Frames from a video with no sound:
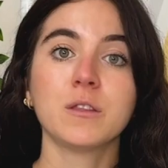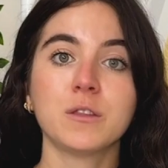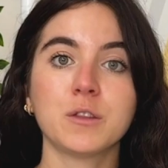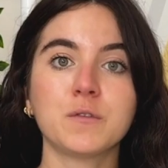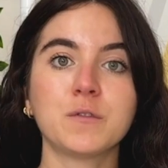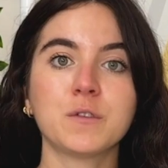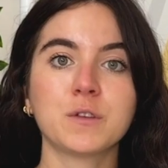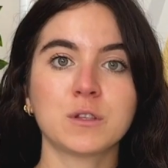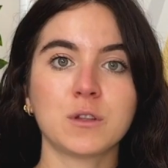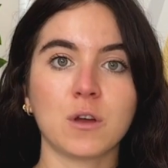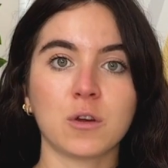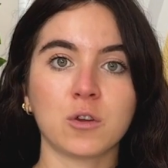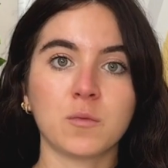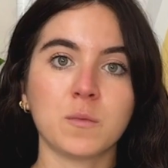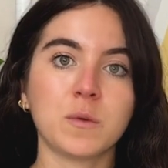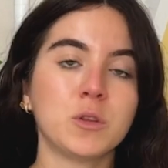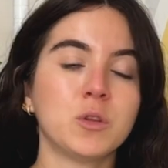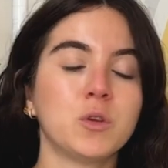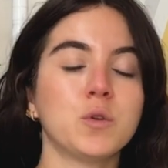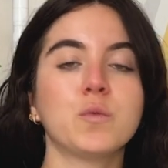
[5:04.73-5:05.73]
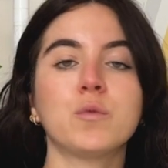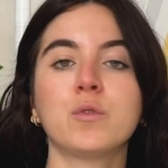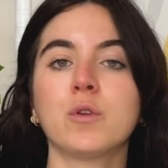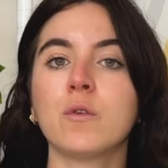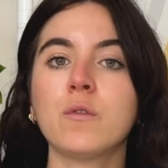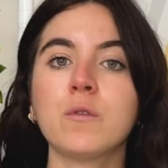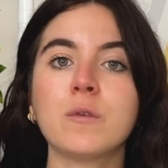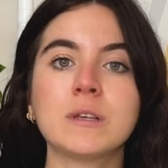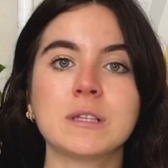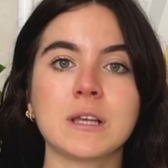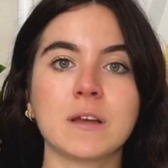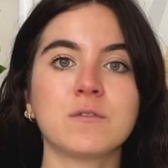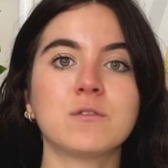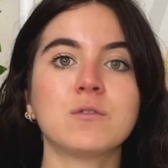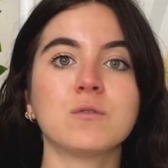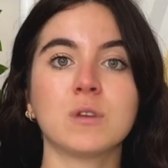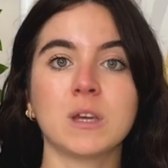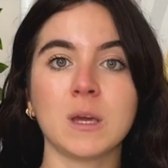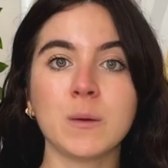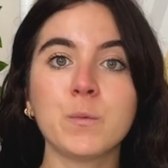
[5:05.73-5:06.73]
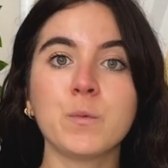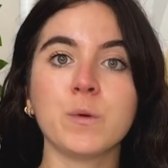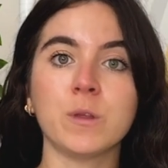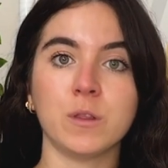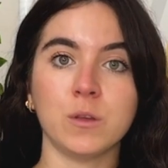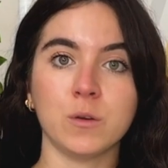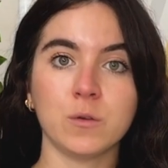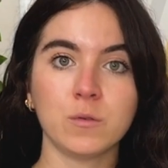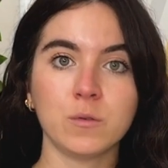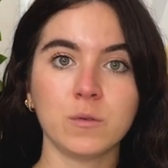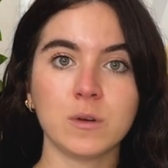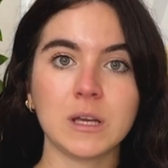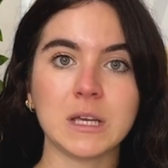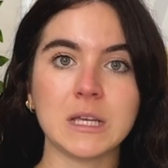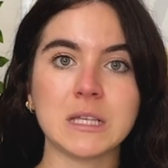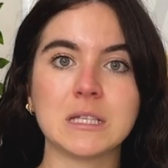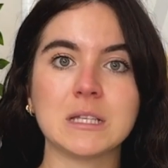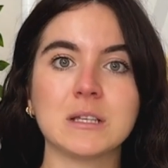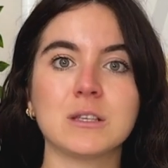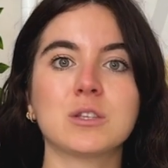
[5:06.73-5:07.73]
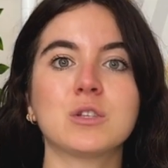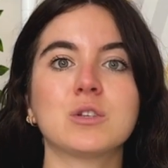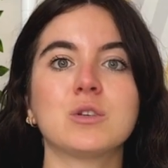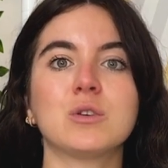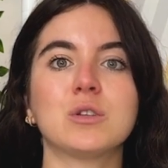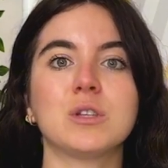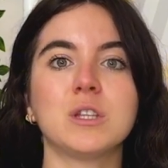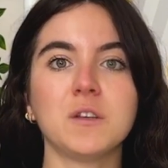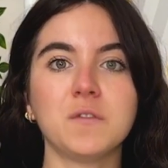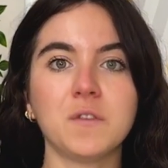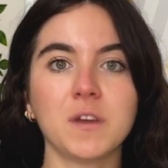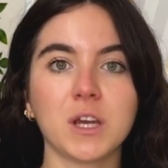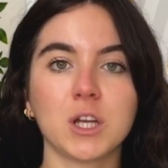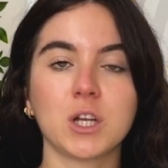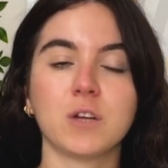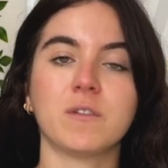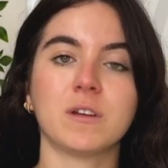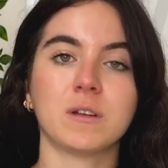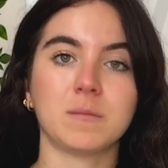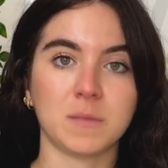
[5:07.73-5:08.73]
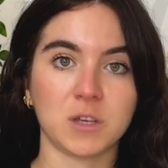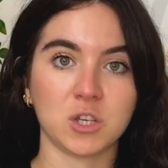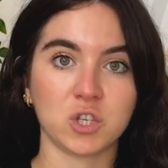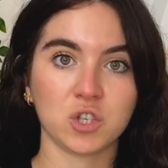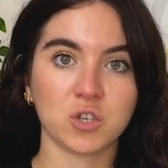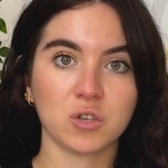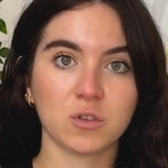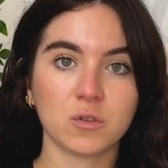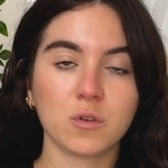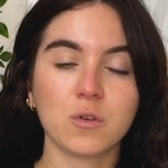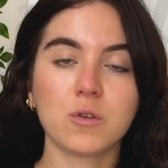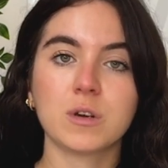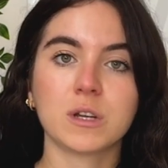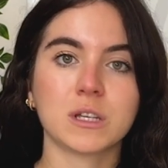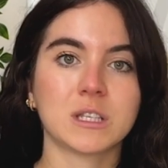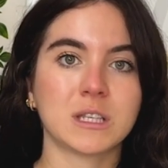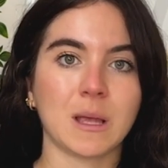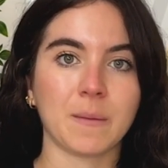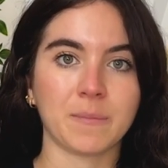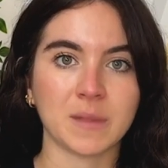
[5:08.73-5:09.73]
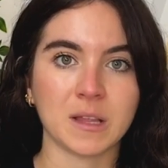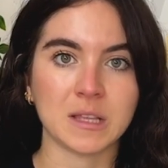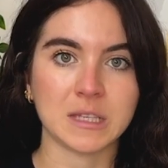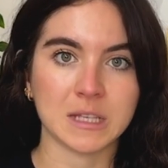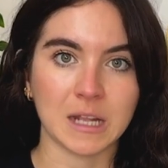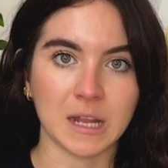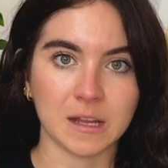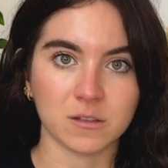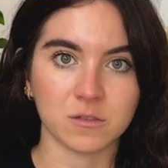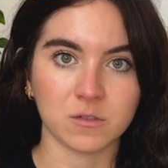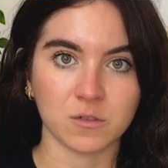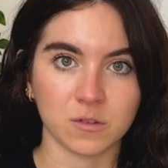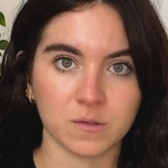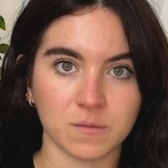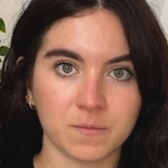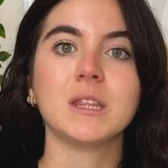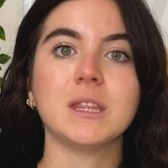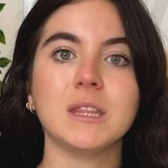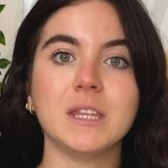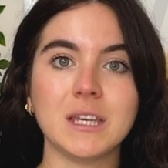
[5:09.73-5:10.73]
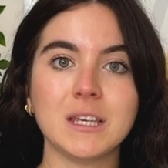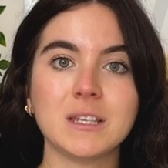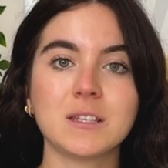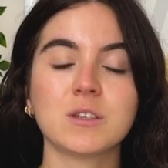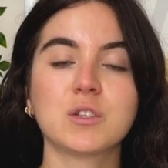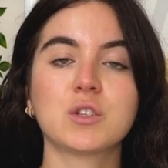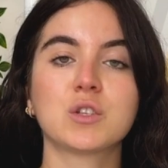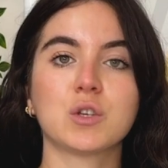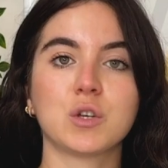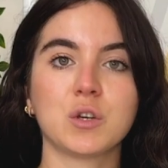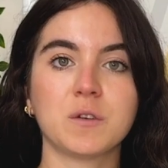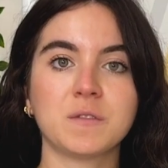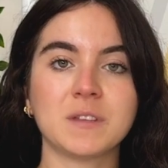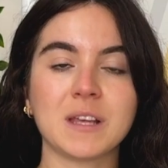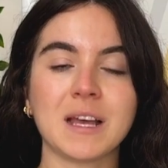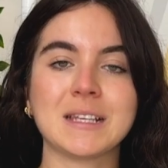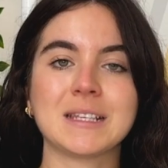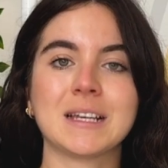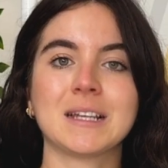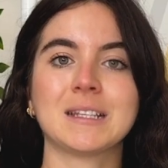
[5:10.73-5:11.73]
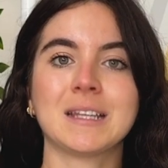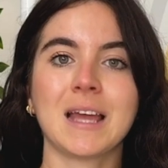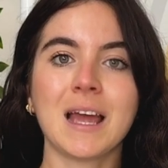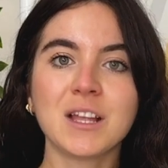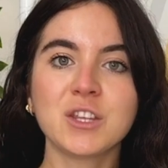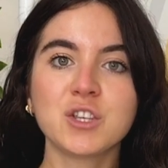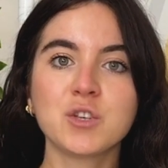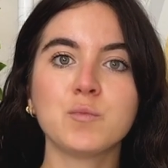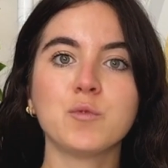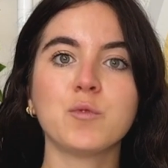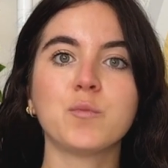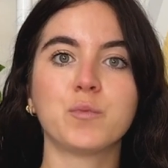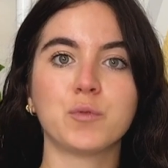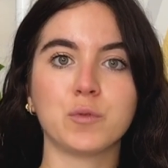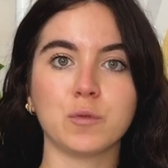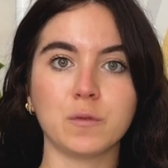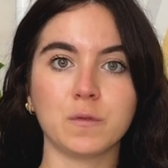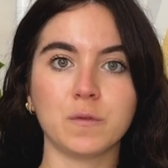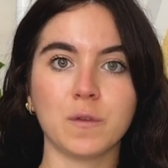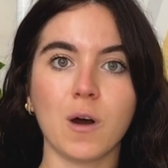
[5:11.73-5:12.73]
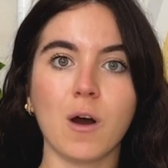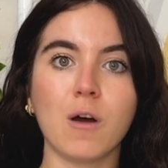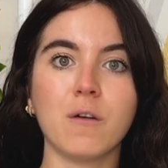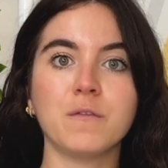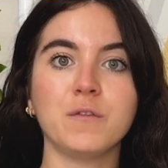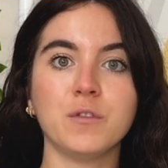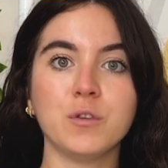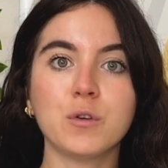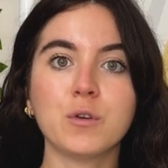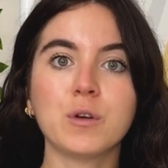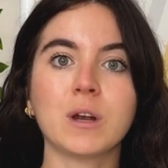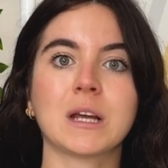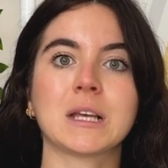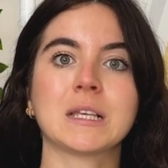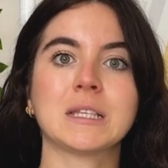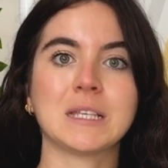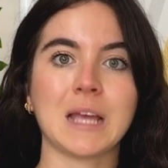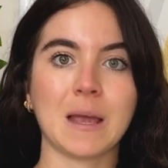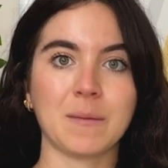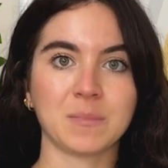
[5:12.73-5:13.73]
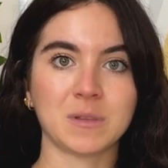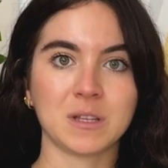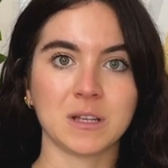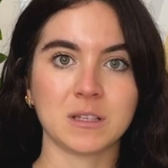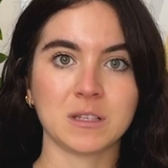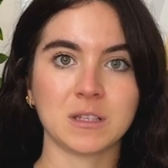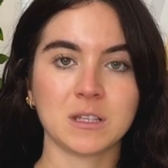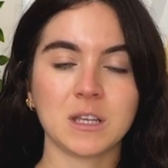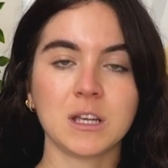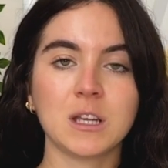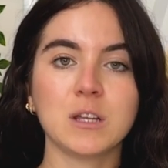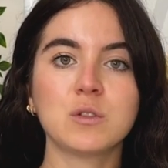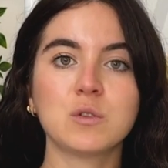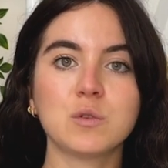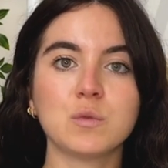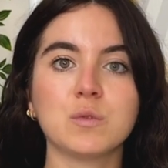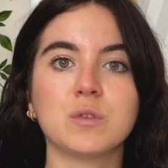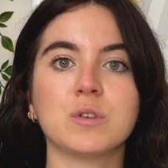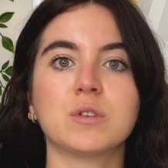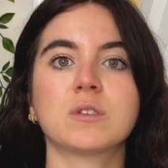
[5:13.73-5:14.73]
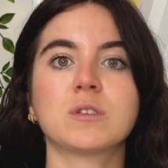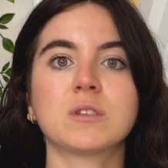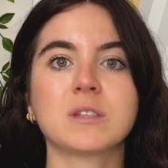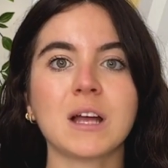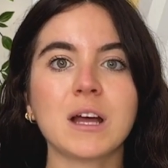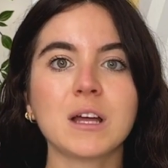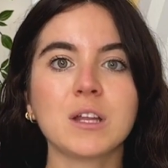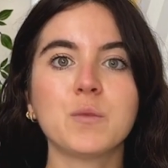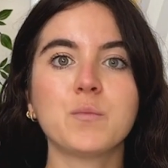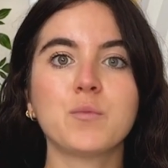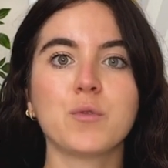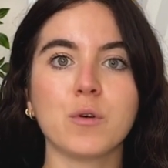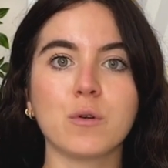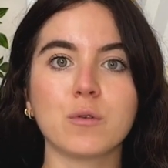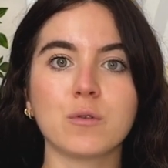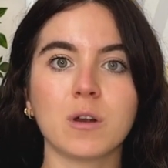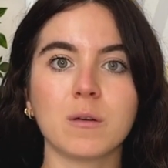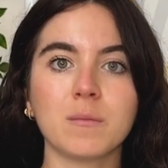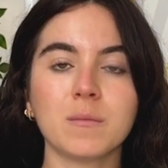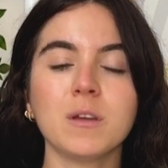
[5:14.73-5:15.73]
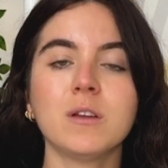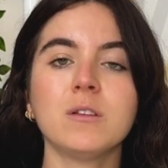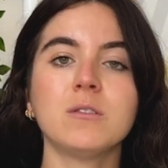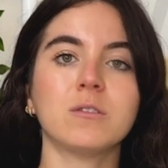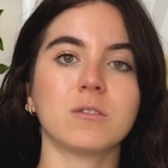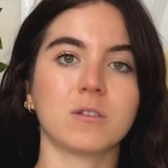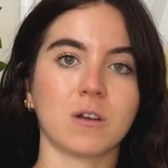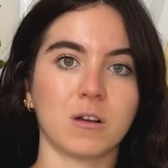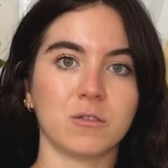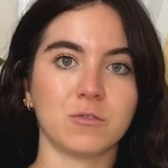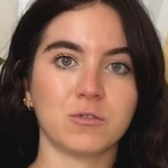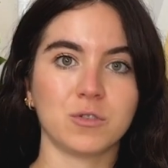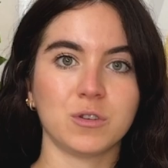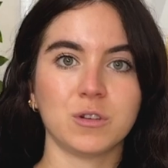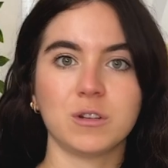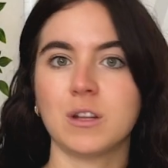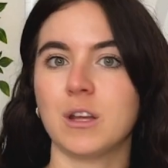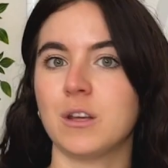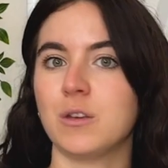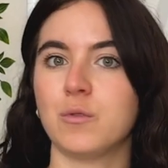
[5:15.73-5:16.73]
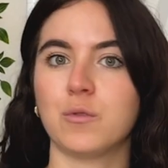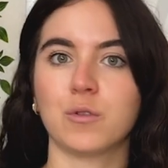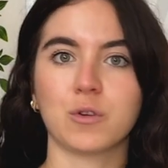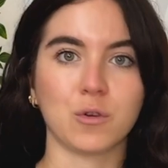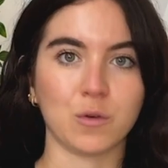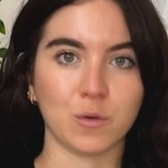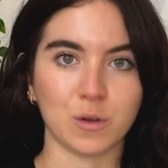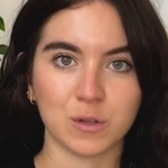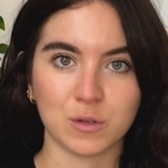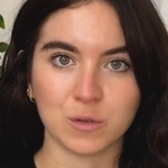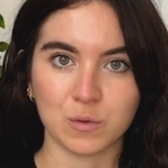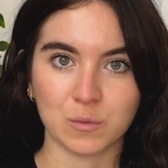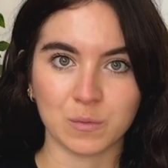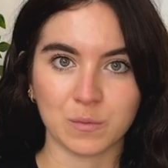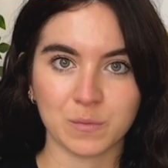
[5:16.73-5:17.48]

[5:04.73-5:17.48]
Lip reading: The first document you would always have to keep with you is the Certificate of Admission or Acceptance Letter. This serves as a tangible proof of your acceptance into the study program in the country that you're going to.